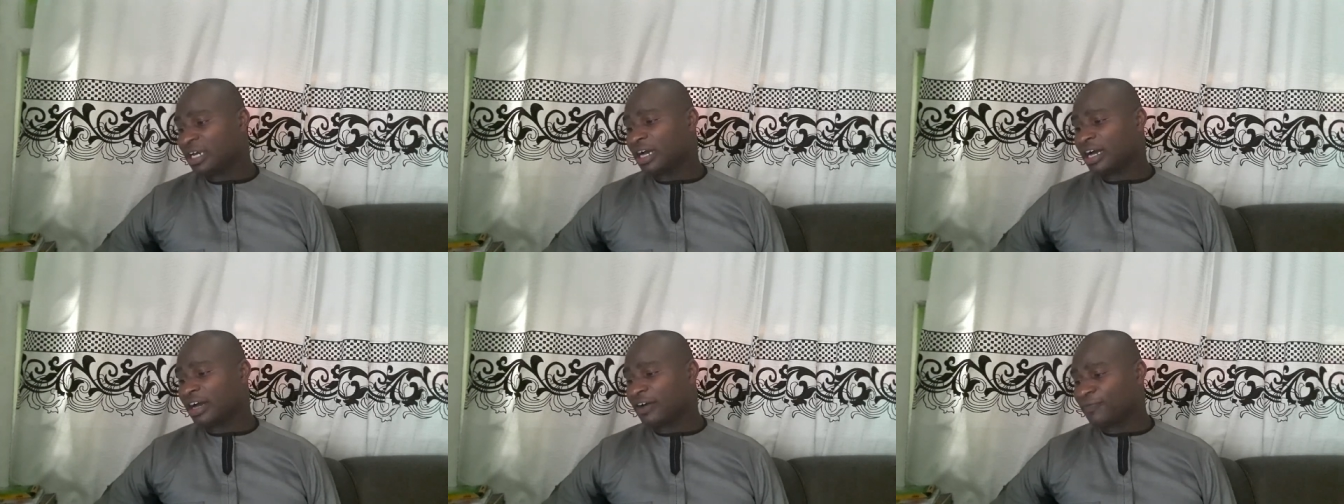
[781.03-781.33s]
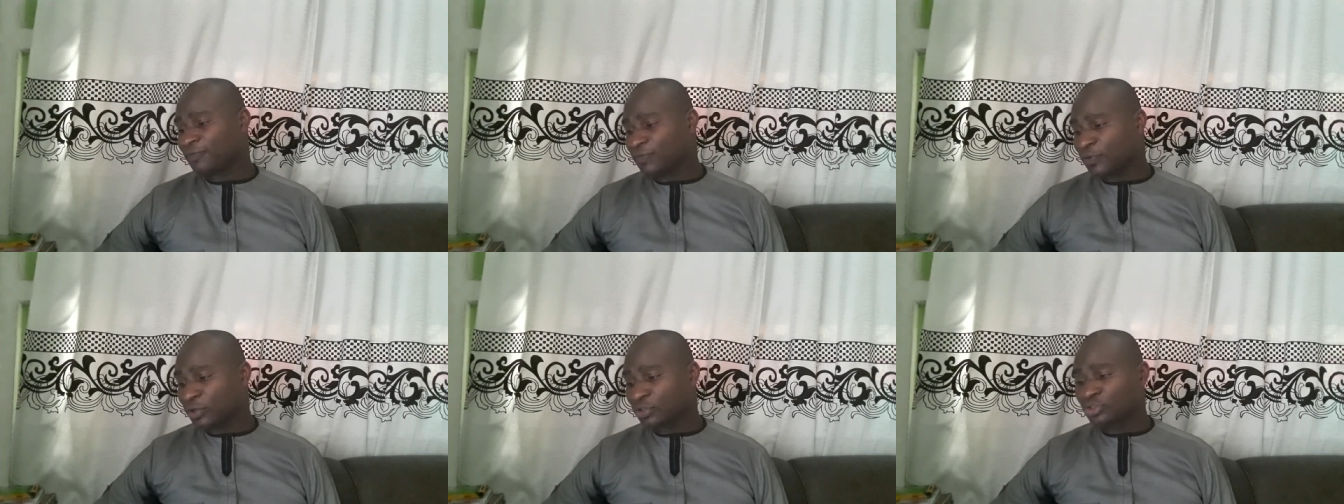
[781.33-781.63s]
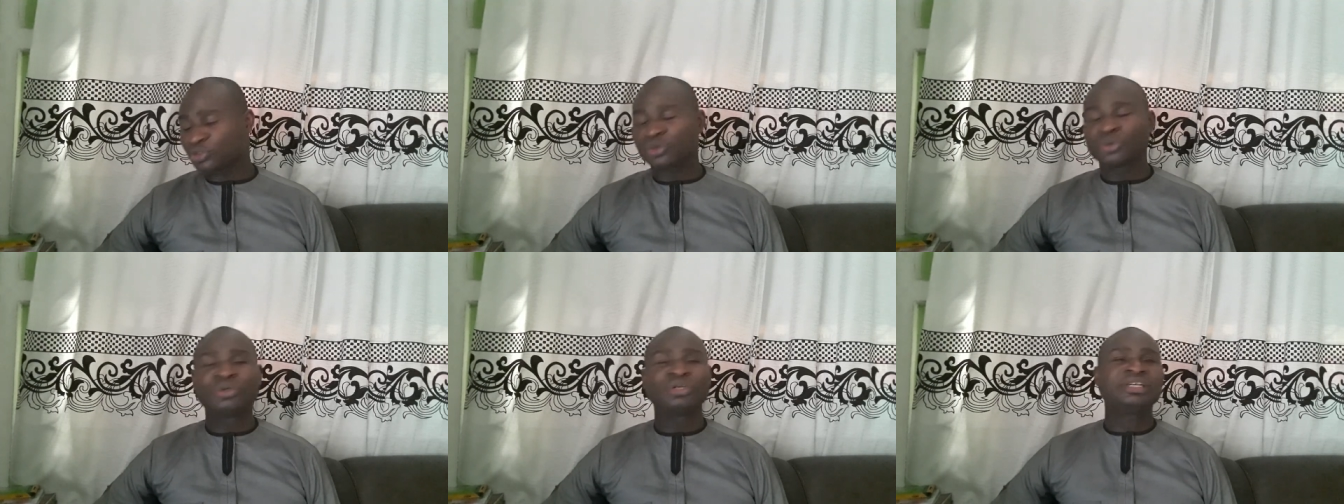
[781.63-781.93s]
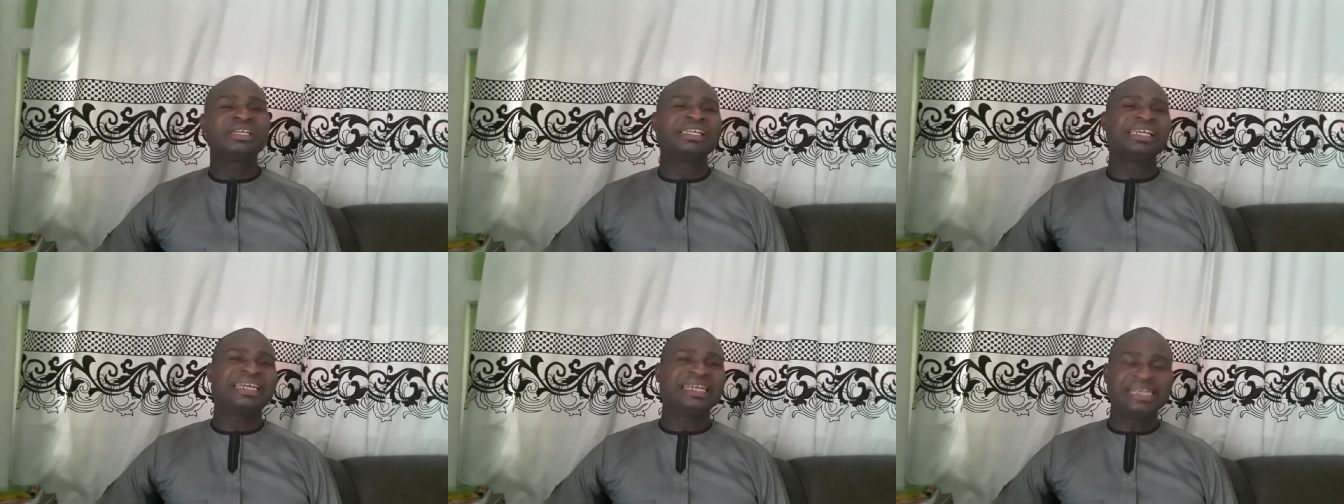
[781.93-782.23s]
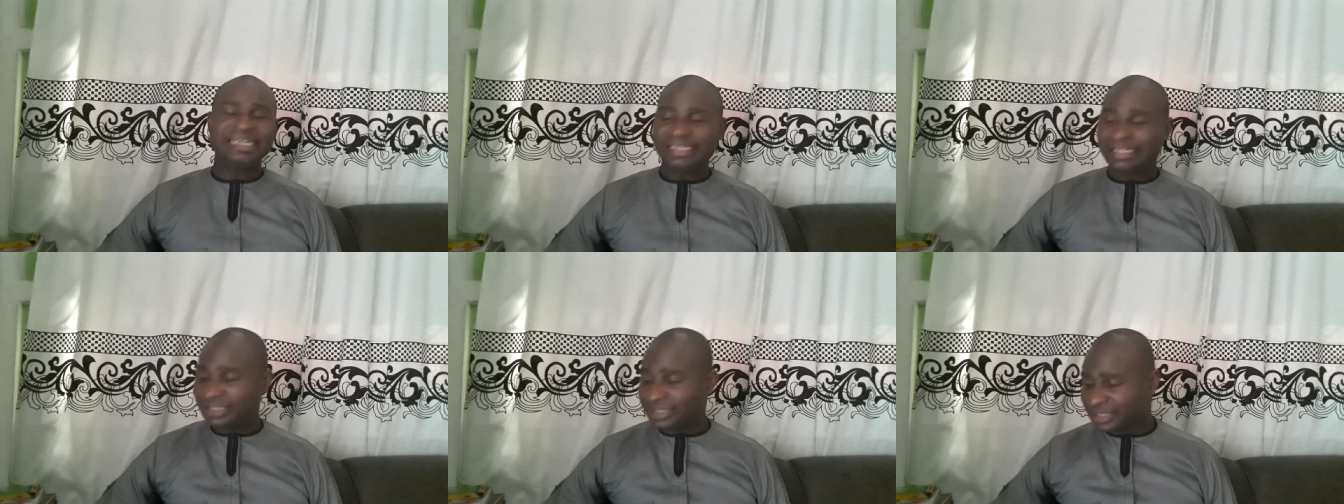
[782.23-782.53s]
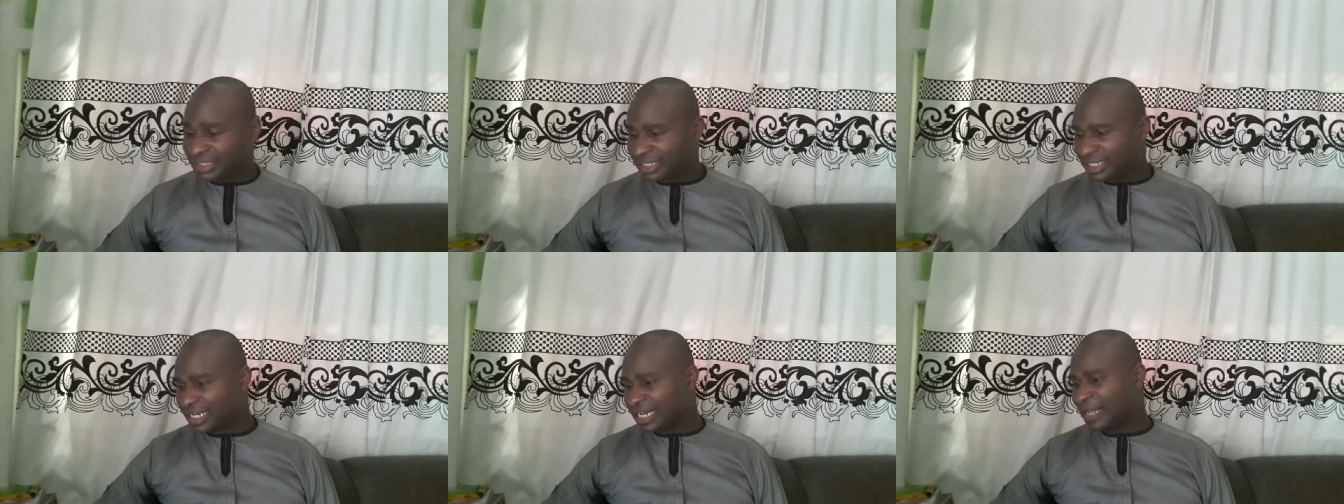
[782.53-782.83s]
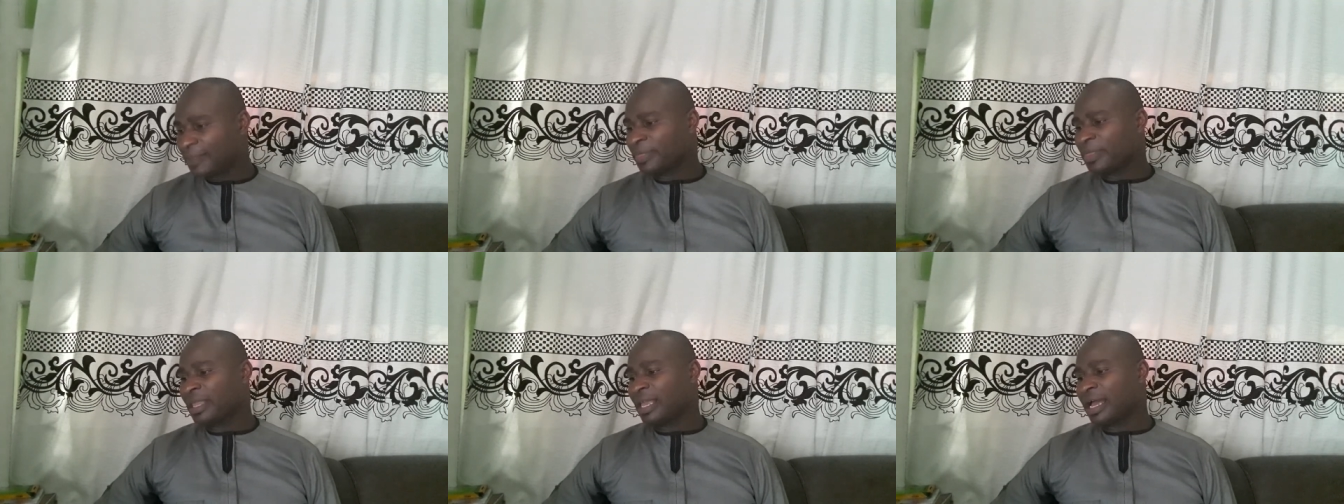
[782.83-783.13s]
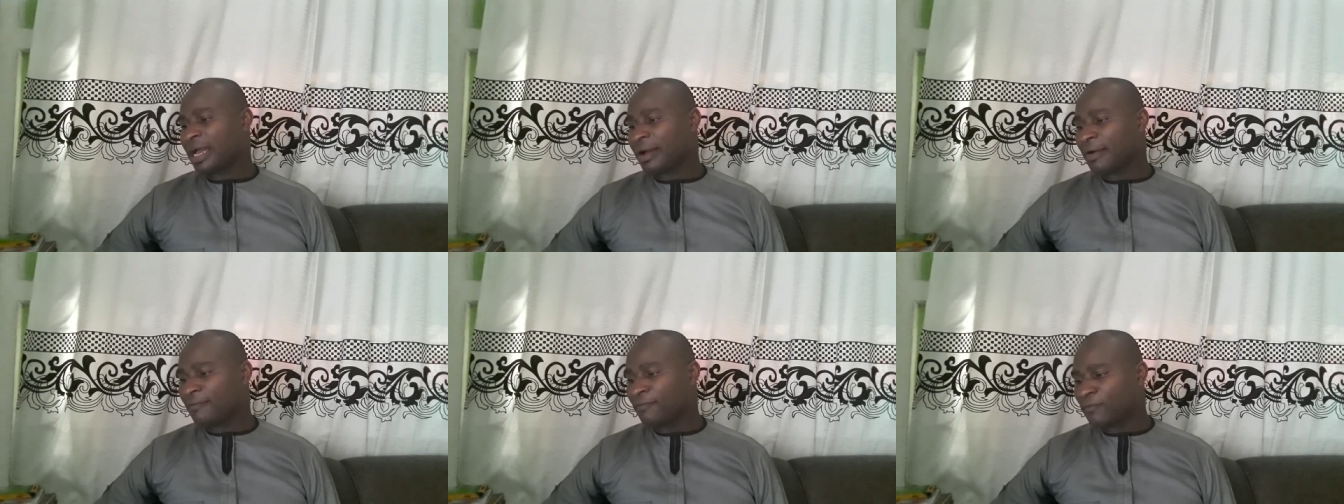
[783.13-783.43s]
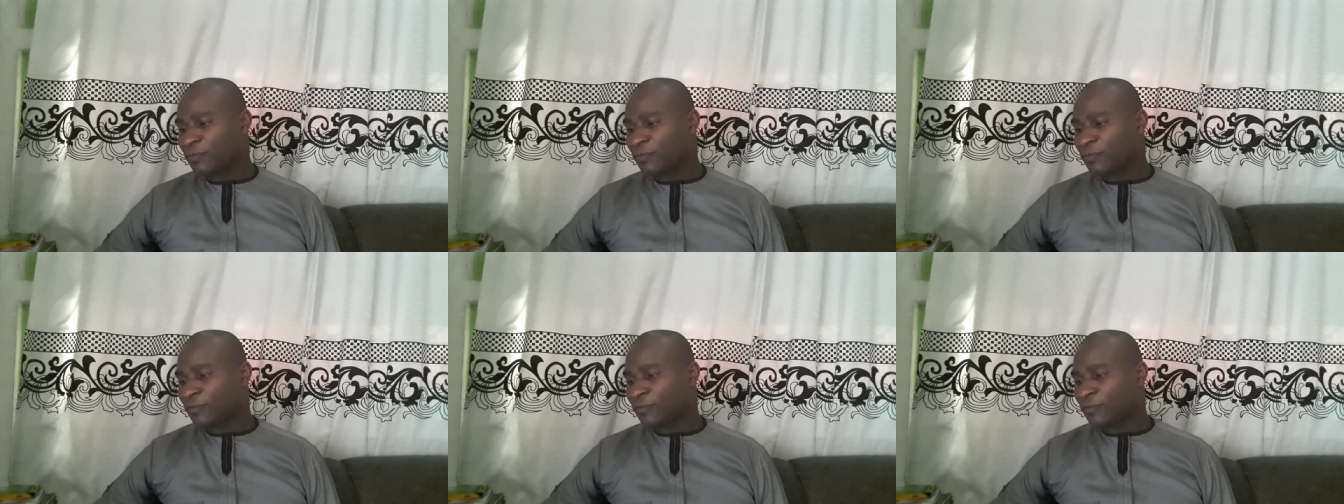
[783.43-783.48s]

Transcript: uh, Photo, Lynda, and